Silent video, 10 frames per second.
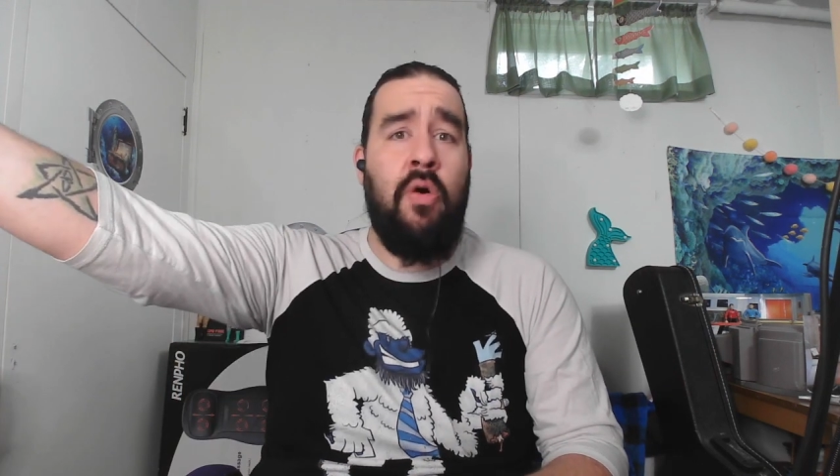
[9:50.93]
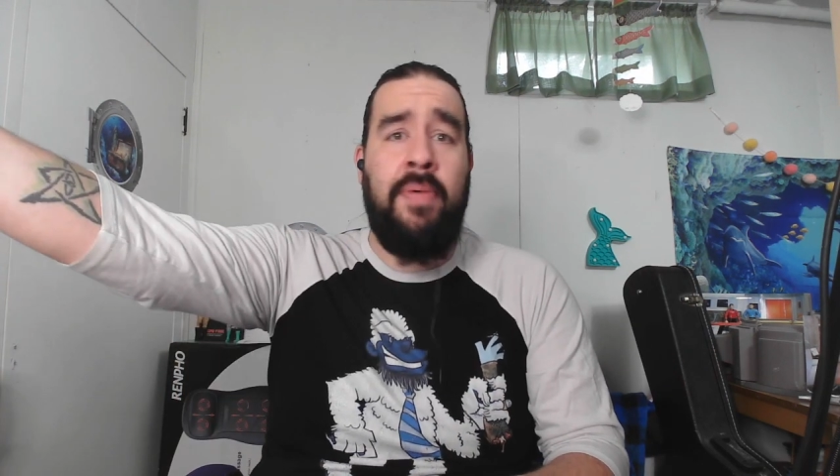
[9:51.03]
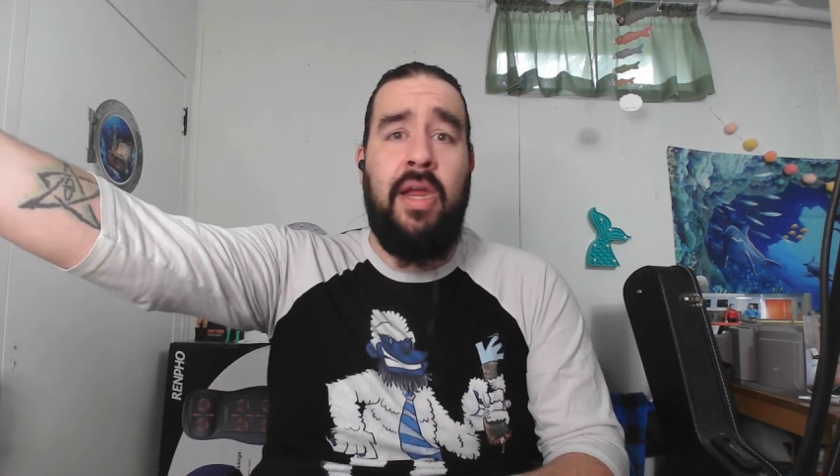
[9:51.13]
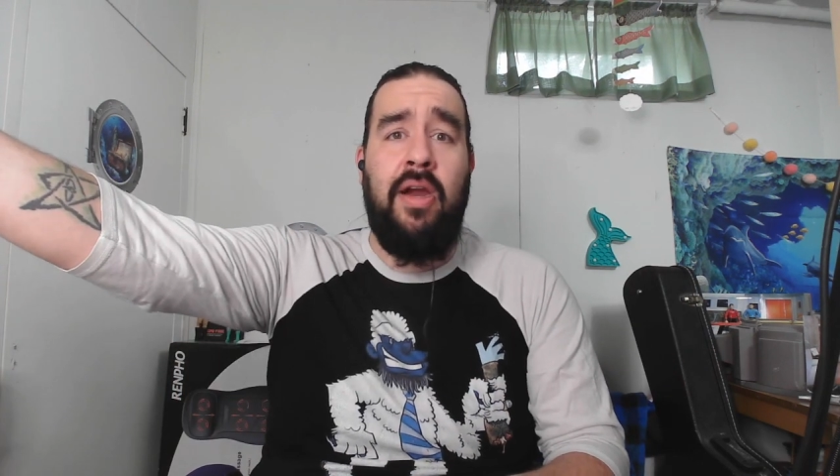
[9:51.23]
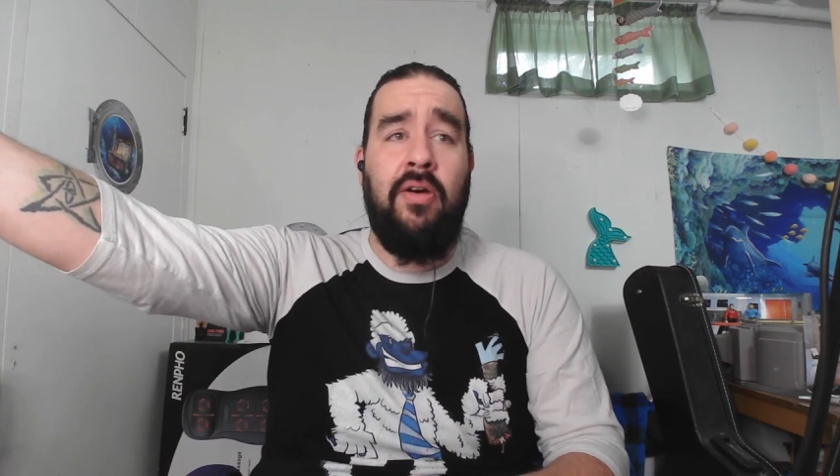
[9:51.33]

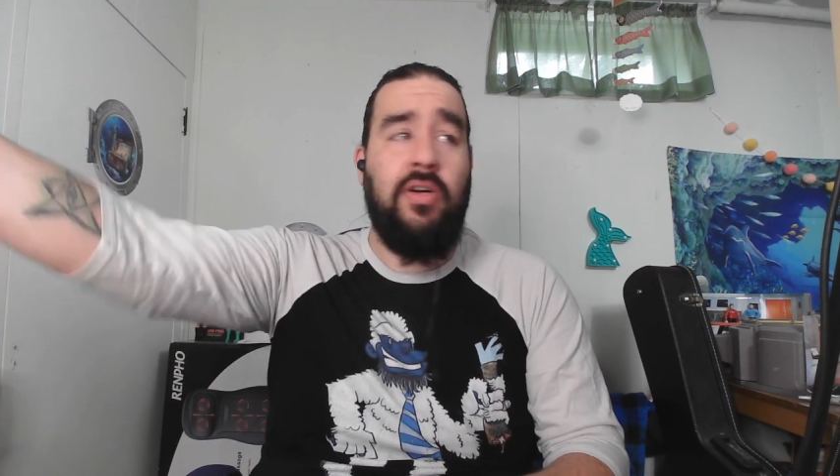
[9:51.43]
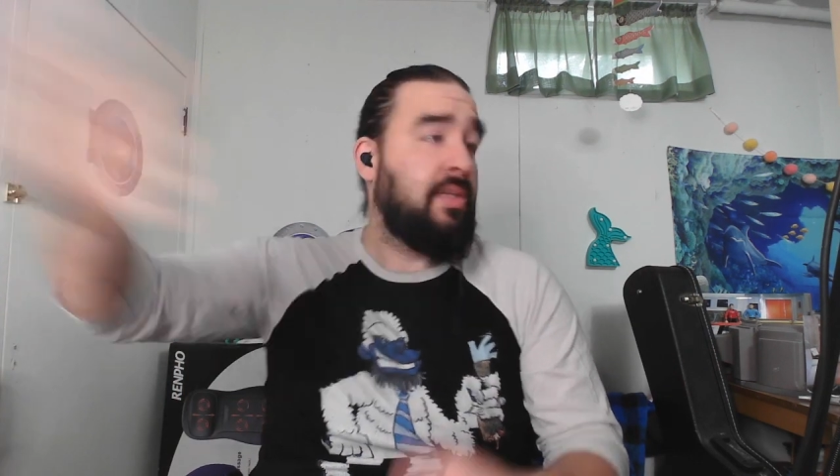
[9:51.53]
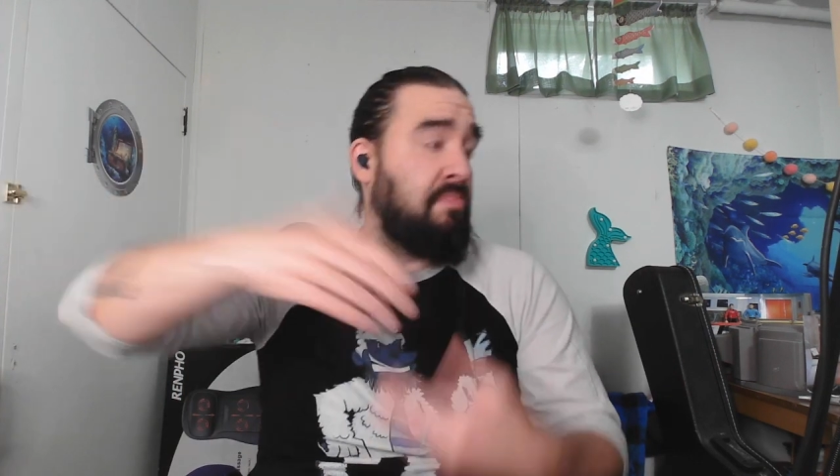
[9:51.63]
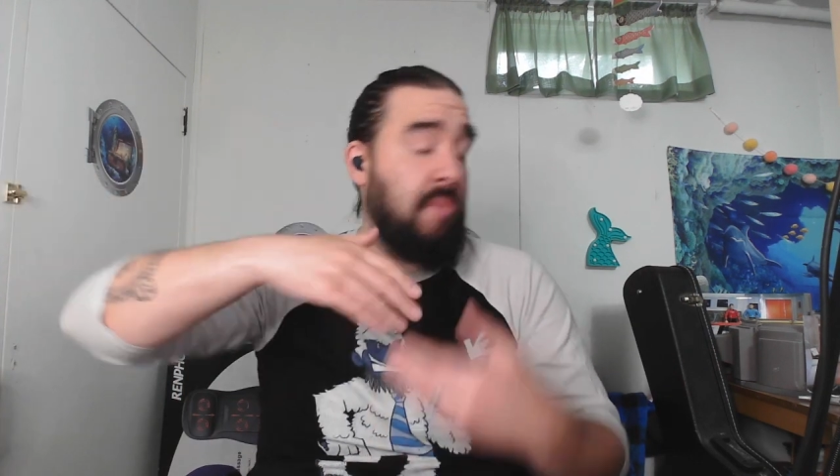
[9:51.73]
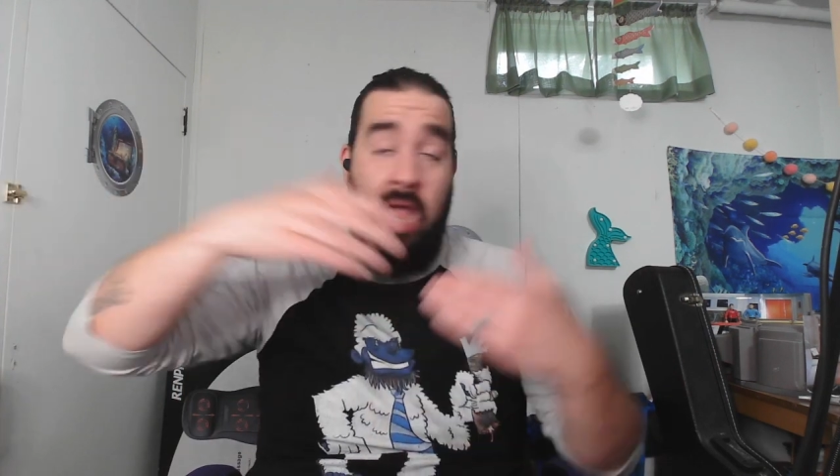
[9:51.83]

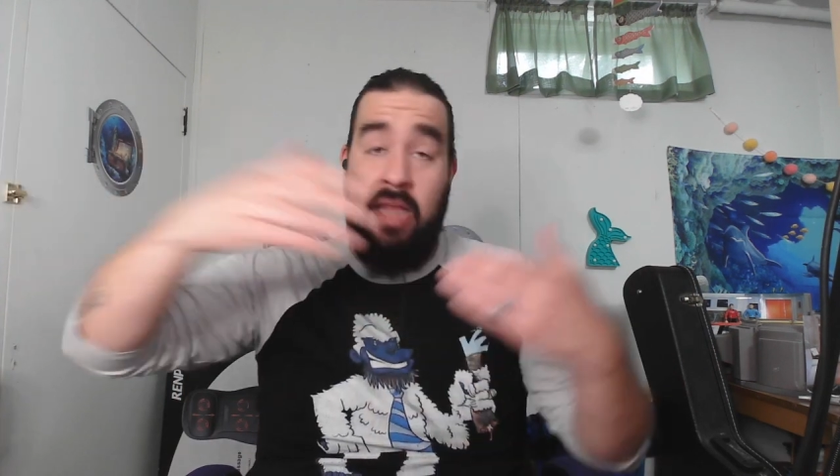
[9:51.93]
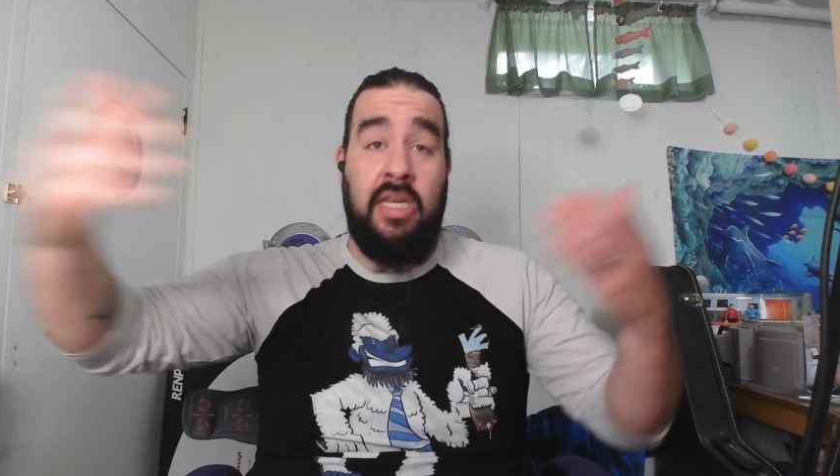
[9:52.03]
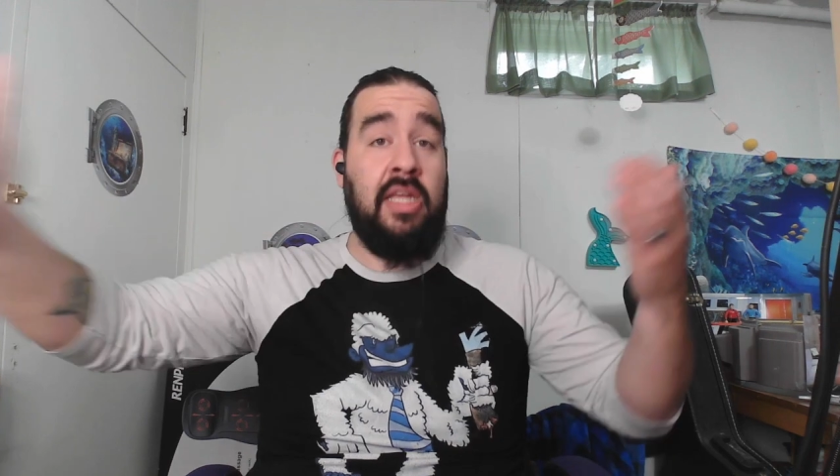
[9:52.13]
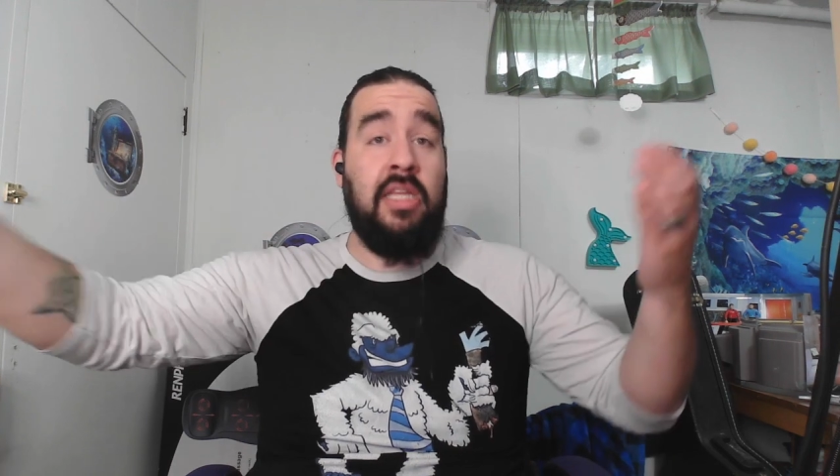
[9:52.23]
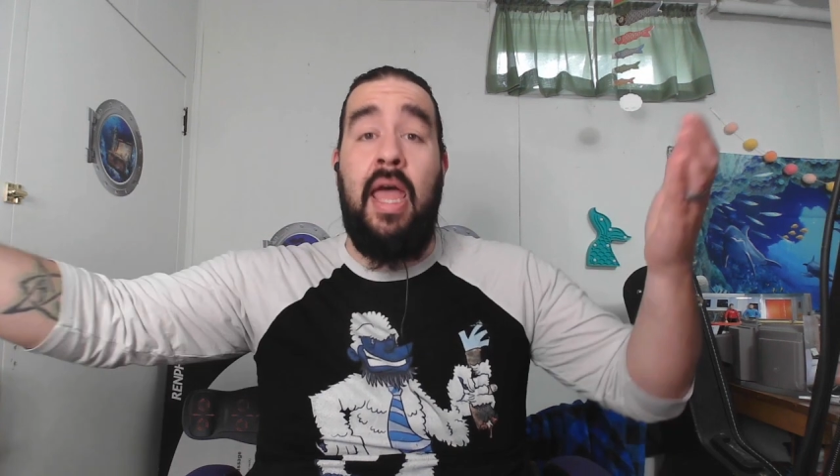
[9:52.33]
appears, as
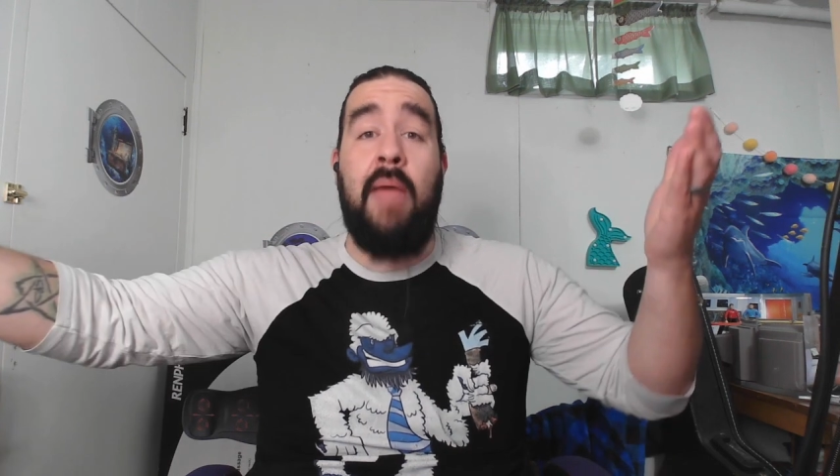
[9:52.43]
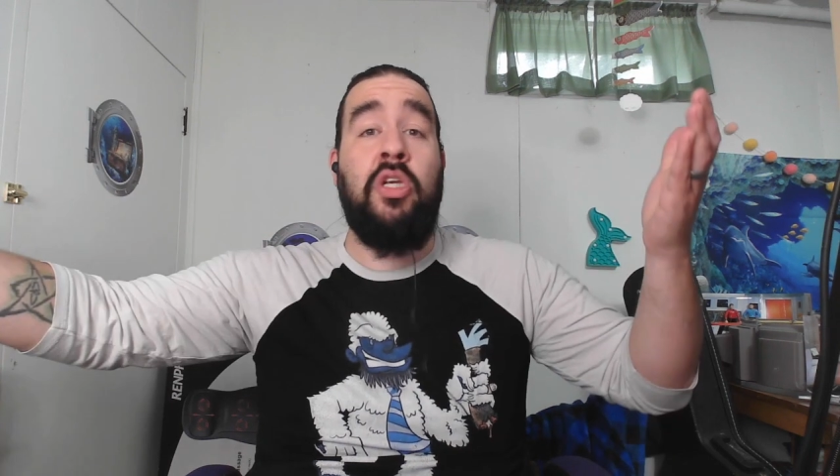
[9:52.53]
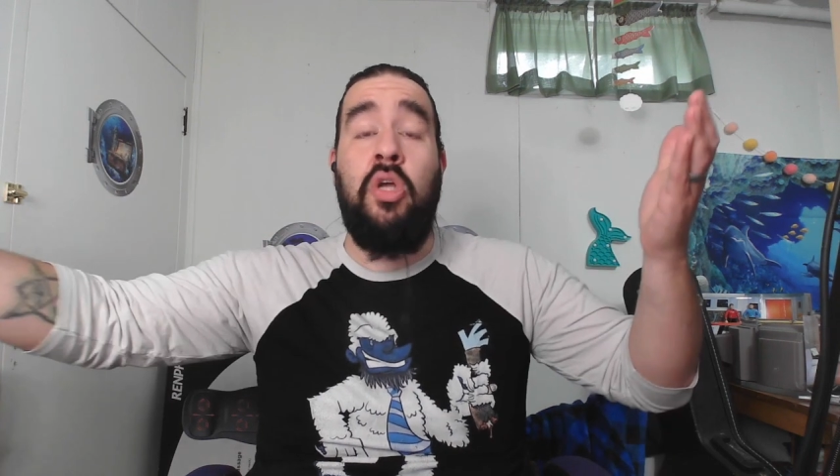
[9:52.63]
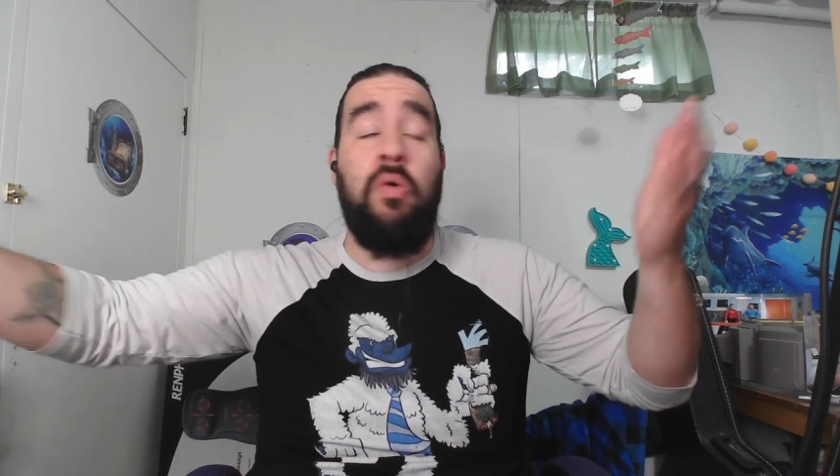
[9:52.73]
he is apt to do.